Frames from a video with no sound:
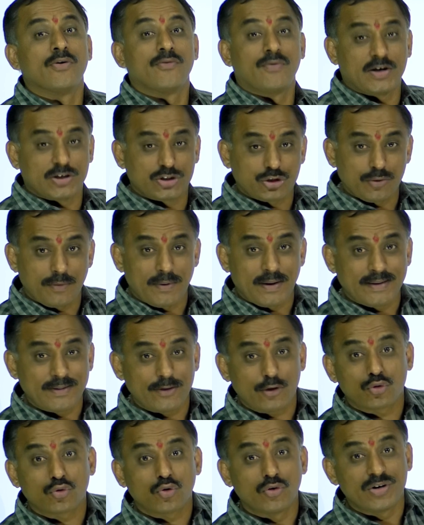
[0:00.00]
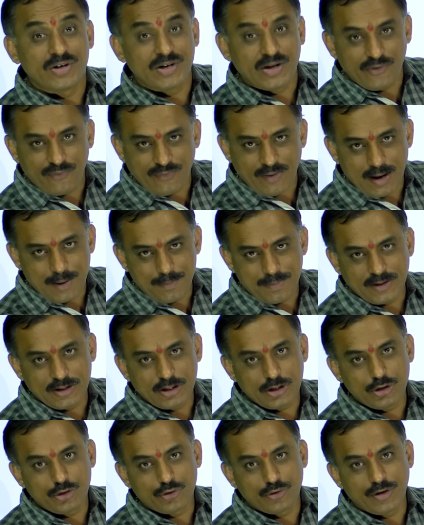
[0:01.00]
first one is the 25 plus
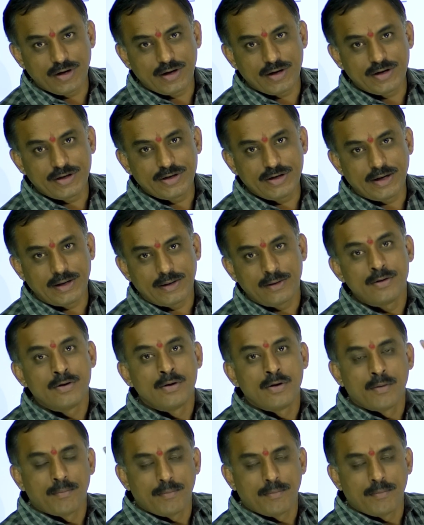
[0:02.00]
a unit digit.